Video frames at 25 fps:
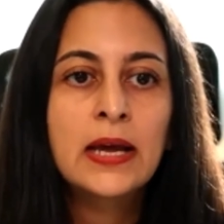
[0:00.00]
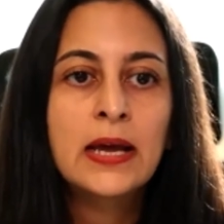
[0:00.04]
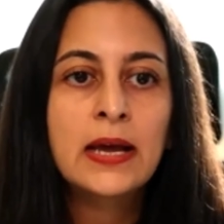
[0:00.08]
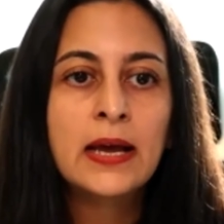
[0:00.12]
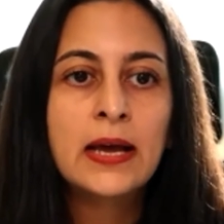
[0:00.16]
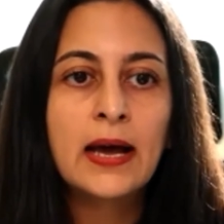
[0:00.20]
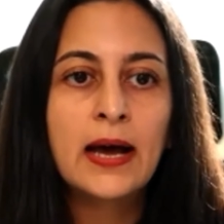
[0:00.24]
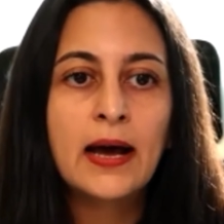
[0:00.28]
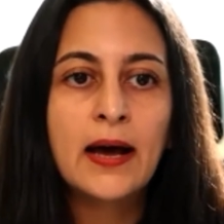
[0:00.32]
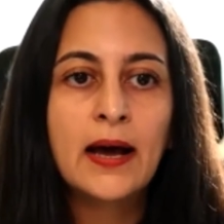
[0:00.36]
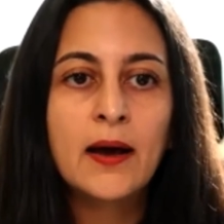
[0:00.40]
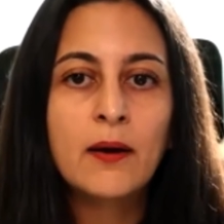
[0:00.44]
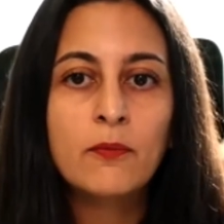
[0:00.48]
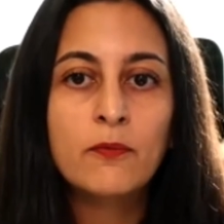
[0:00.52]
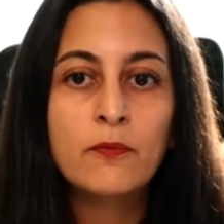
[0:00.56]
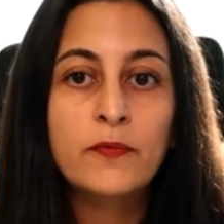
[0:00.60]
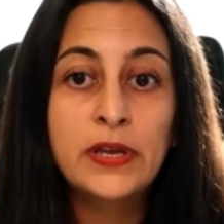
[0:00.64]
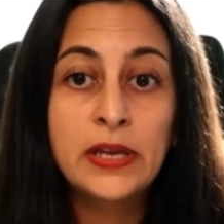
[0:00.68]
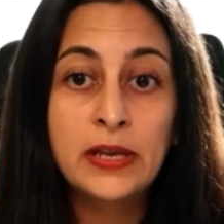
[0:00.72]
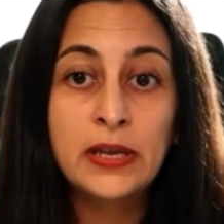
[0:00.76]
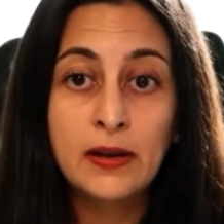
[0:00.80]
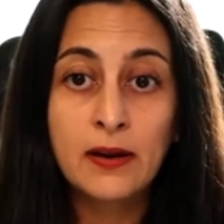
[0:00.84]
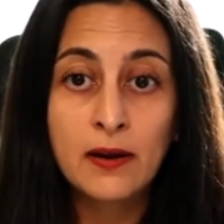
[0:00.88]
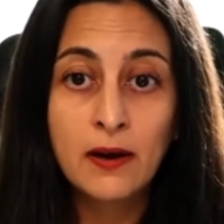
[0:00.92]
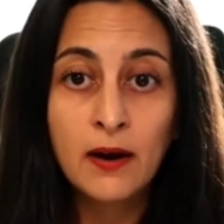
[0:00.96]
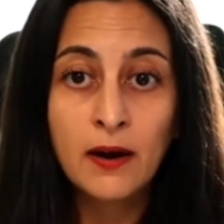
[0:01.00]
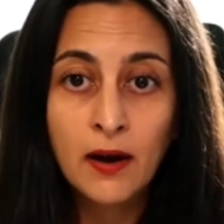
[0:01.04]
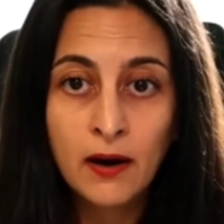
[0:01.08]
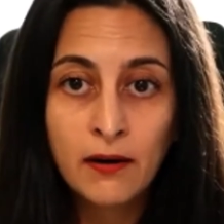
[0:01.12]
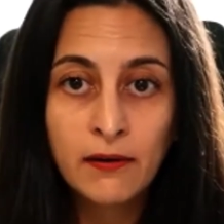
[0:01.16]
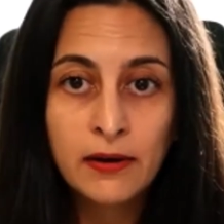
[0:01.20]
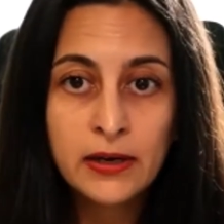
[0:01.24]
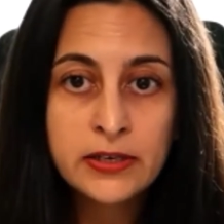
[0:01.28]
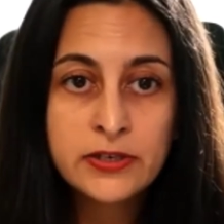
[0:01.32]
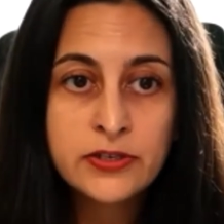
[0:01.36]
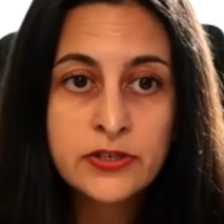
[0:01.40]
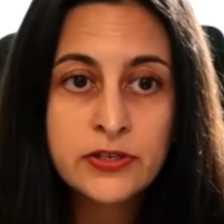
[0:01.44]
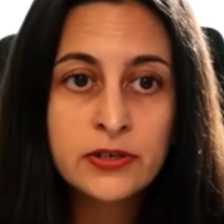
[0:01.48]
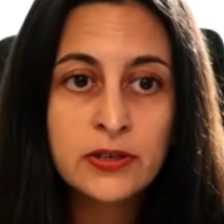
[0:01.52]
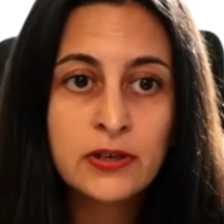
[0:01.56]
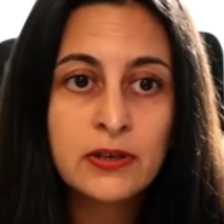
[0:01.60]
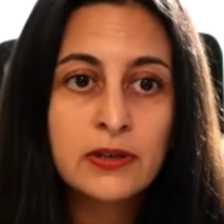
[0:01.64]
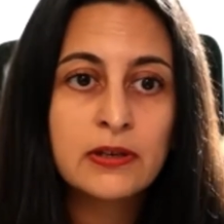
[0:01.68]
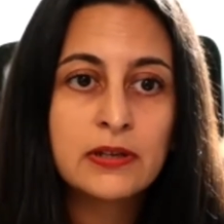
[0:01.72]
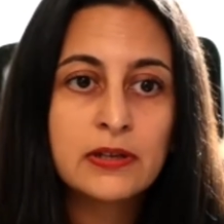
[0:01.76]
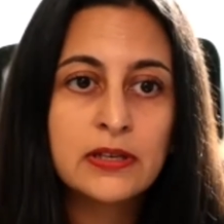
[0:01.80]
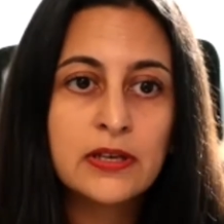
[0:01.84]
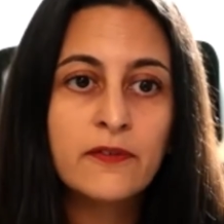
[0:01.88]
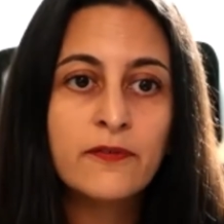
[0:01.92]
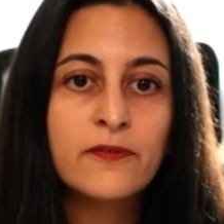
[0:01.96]
We encourage
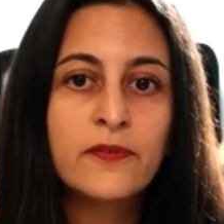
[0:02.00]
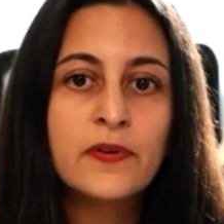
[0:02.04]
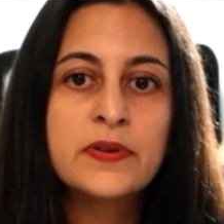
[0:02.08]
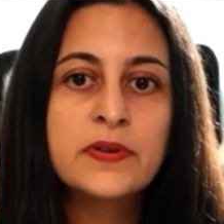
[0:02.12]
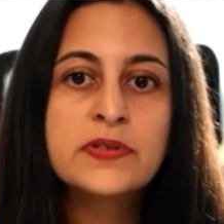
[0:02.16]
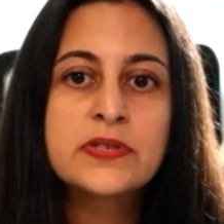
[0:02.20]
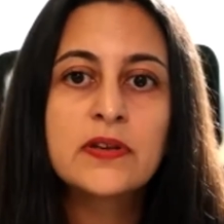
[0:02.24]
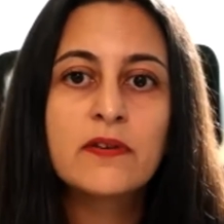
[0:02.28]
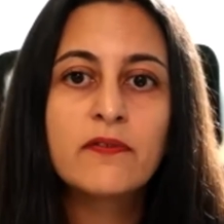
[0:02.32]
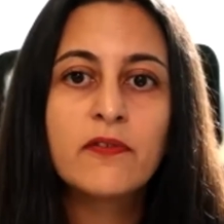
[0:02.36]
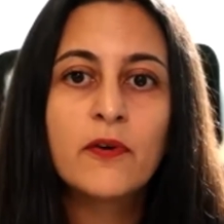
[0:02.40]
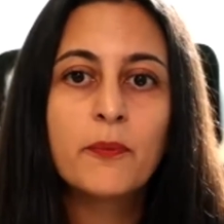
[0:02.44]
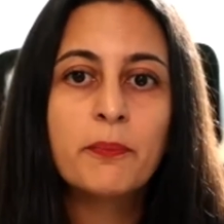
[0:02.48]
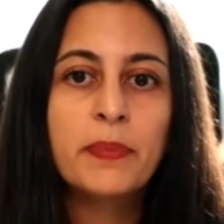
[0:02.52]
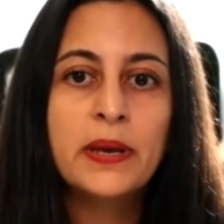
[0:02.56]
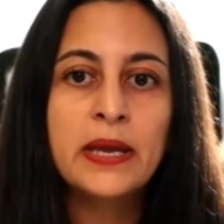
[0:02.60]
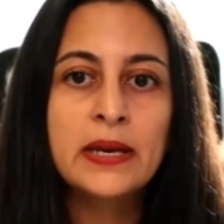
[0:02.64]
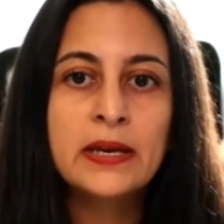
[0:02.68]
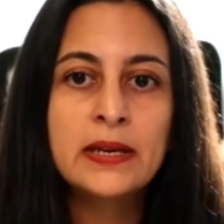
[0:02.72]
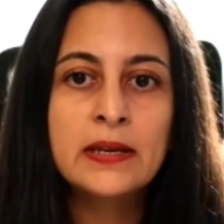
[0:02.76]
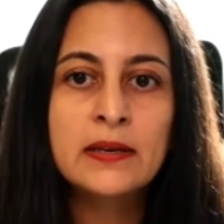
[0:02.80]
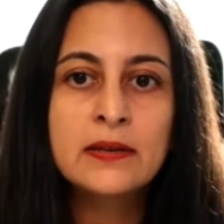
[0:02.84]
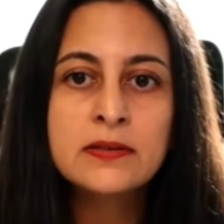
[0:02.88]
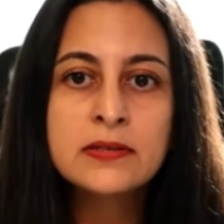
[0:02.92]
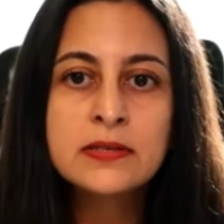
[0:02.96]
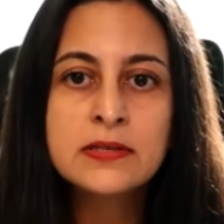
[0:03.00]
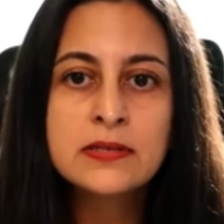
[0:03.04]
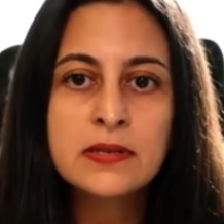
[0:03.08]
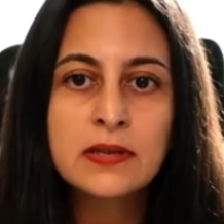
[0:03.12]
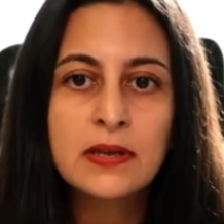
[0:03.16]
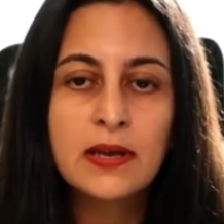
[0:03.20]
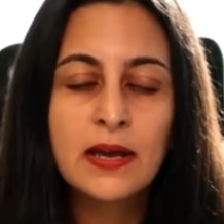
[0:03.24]
difference of opinions.